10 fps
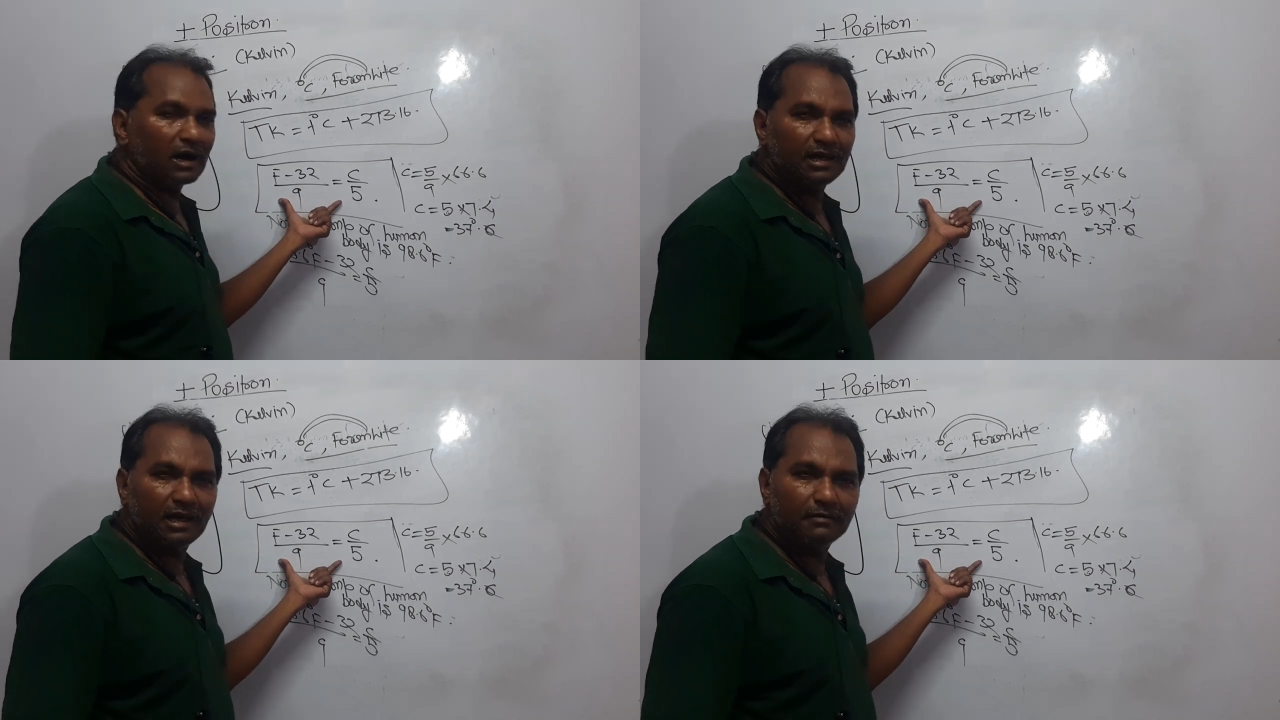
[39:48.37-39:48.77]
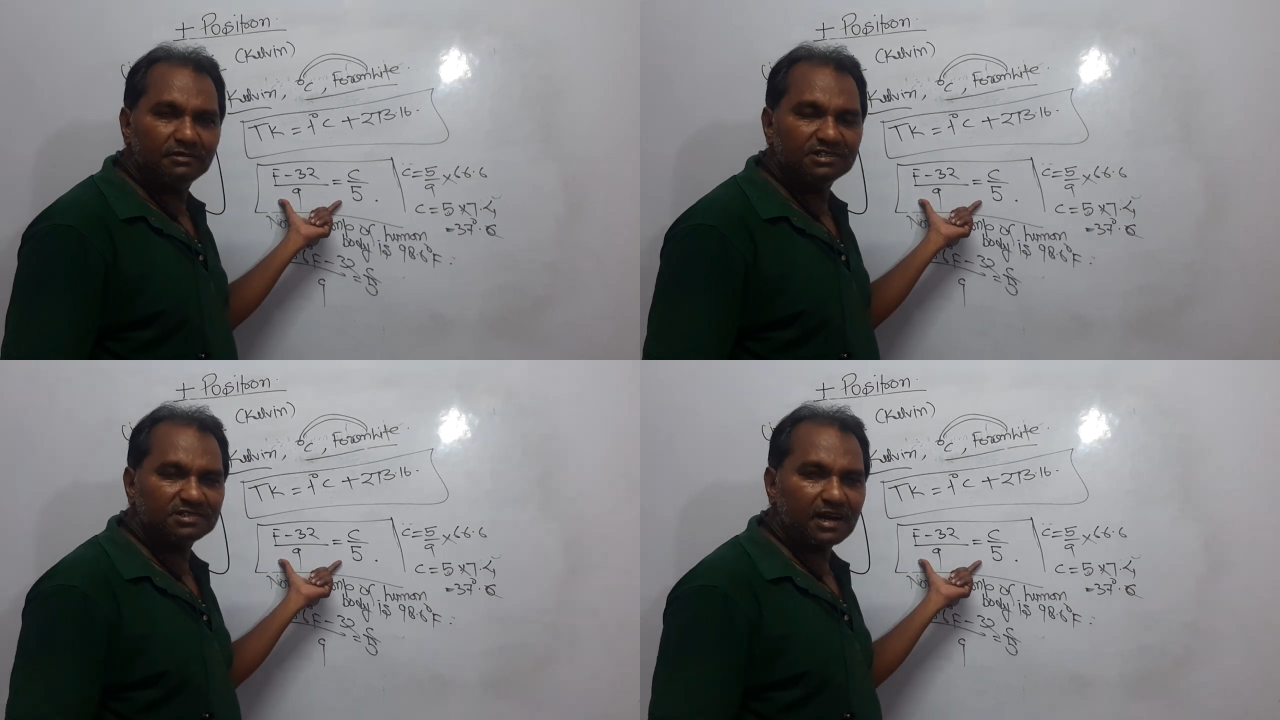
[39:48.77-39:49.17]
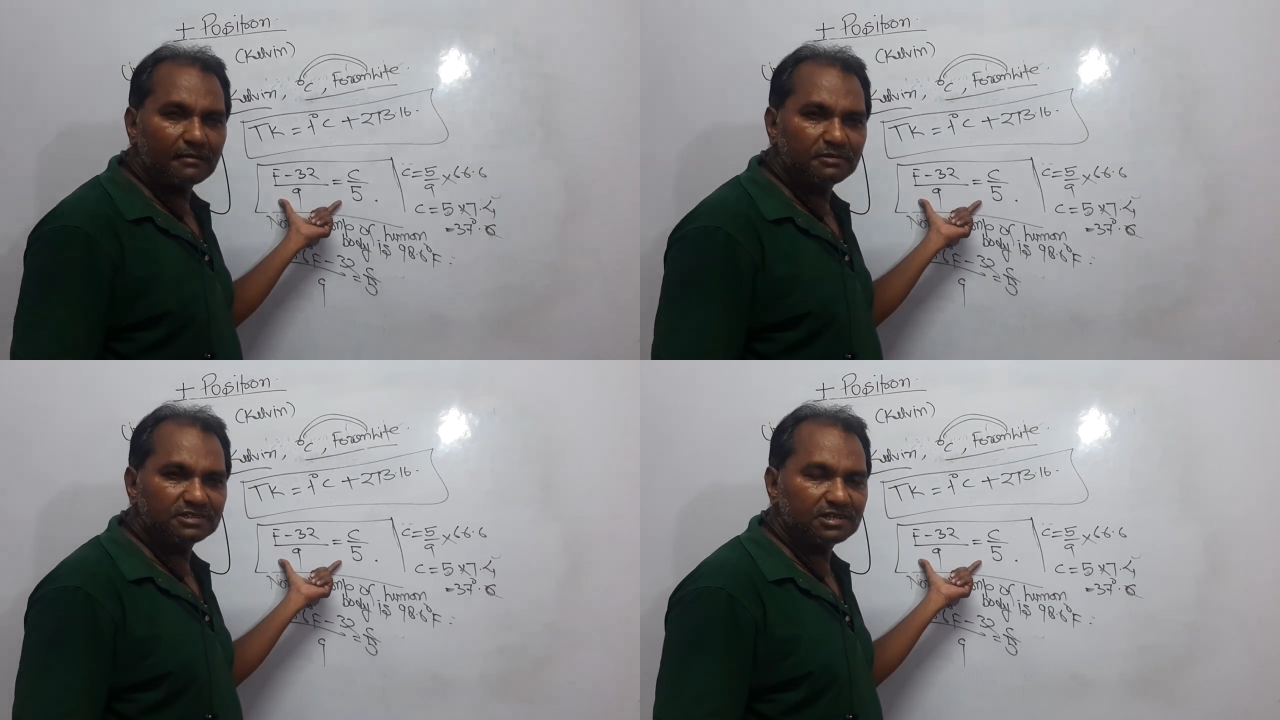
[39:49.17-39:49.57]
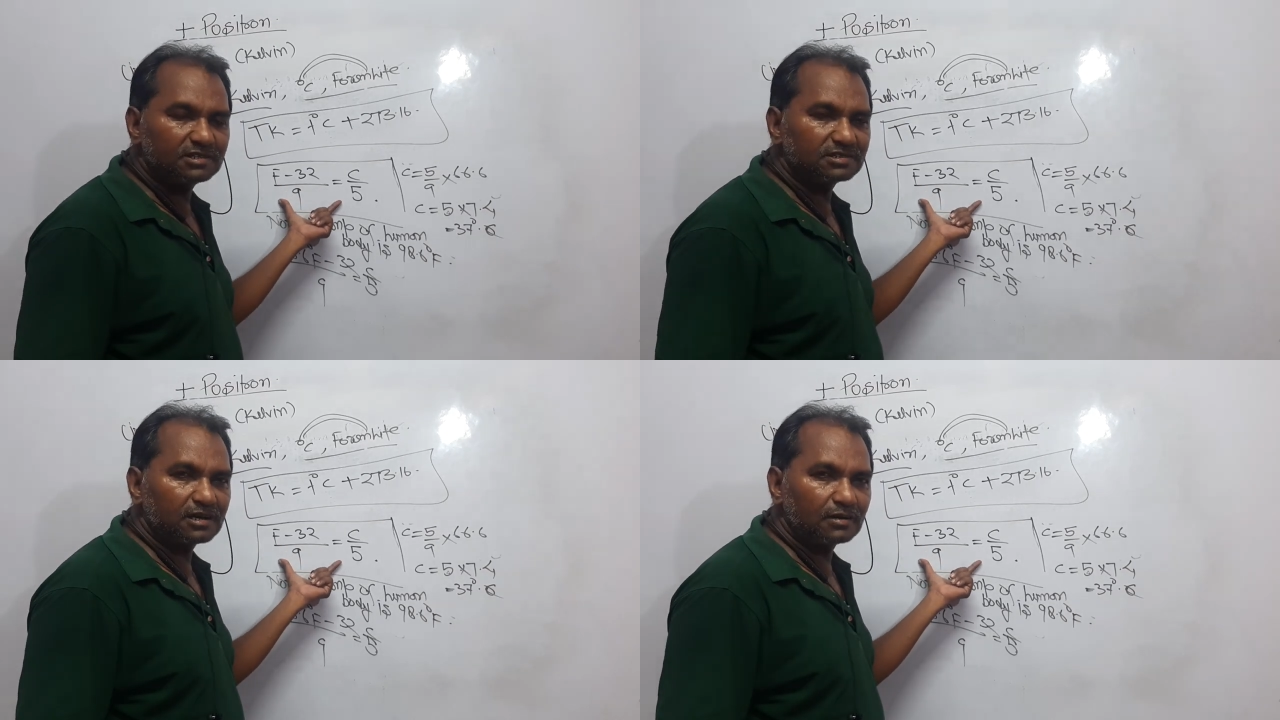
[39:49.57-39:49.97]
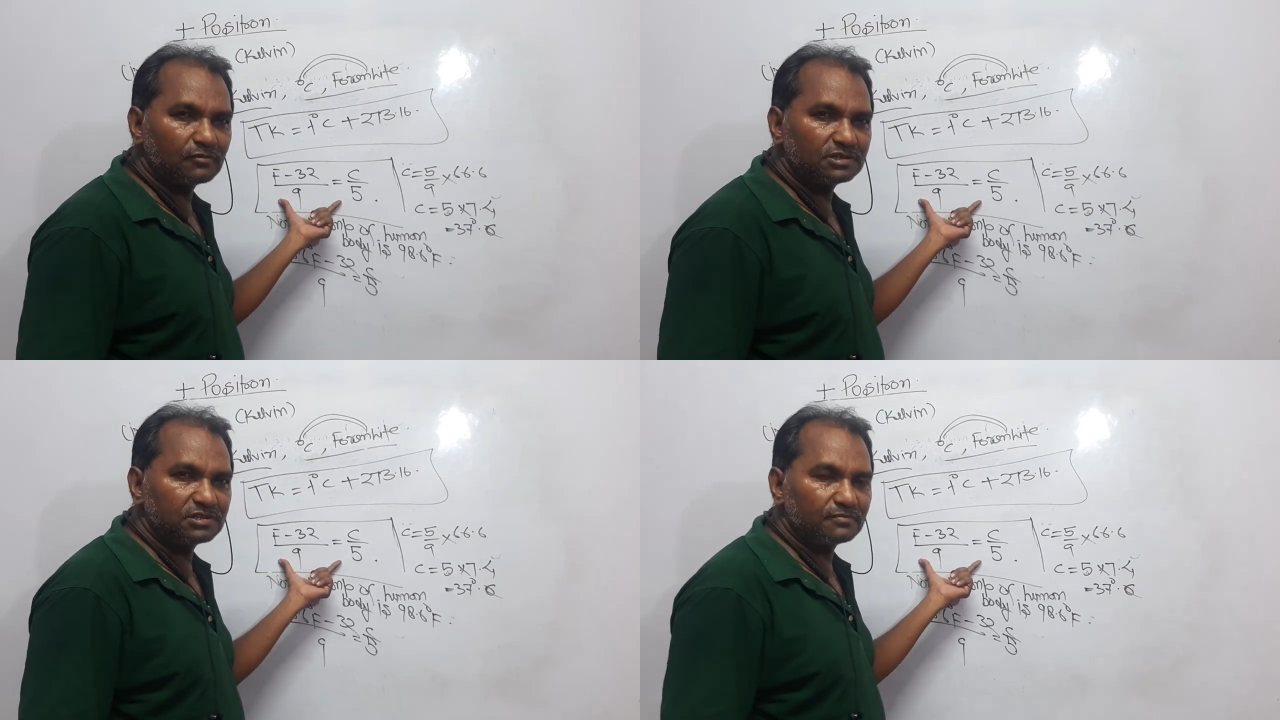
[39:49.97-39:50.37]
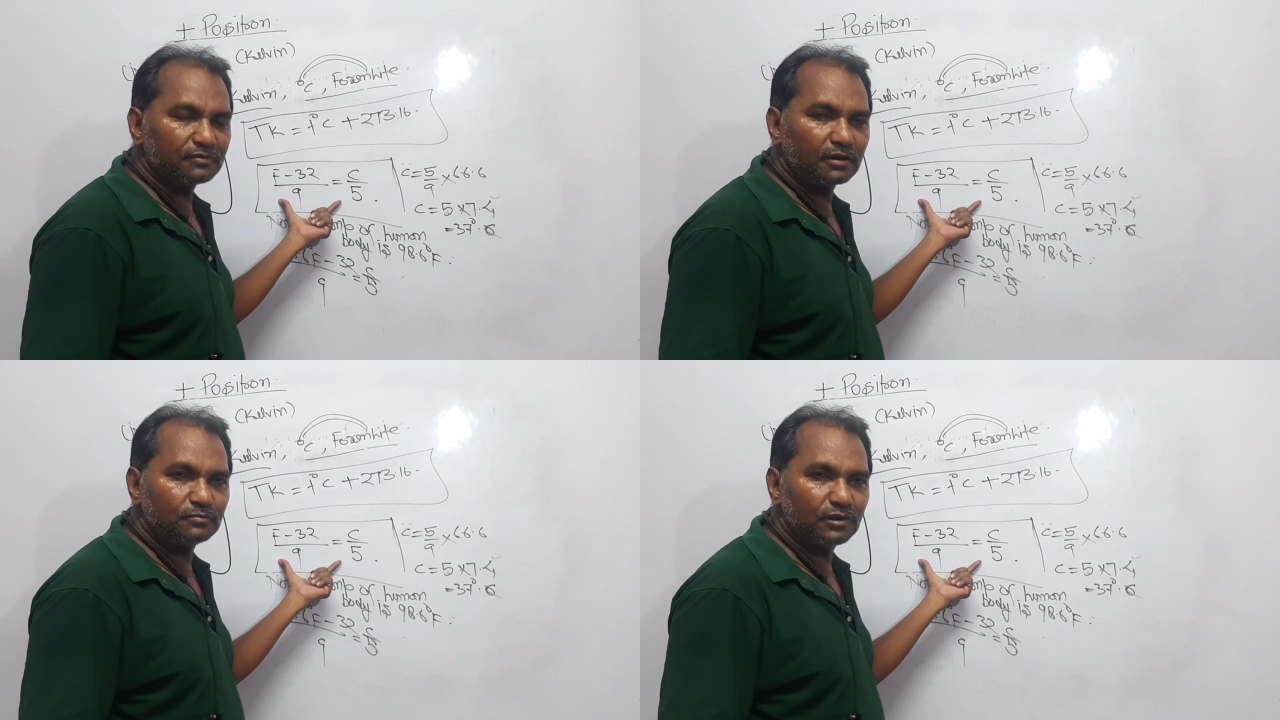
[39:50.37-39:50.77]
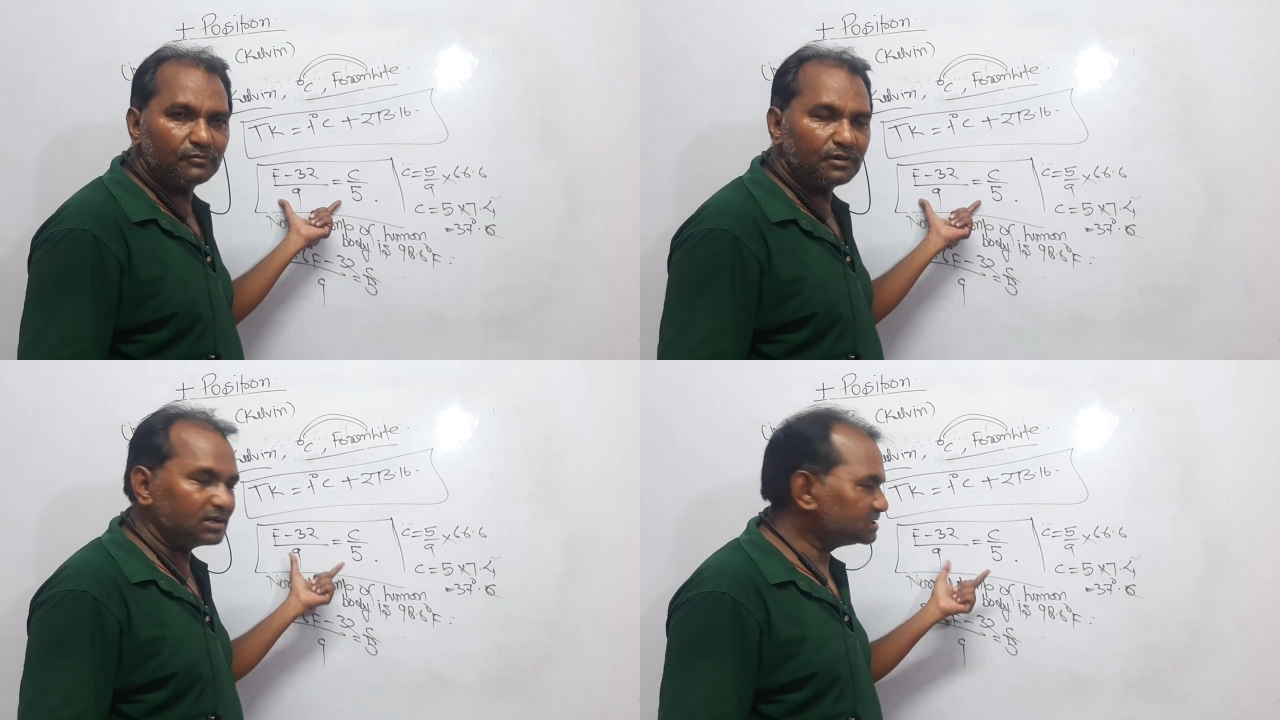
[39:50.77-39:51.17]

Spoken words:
I have established this conversion formula? Very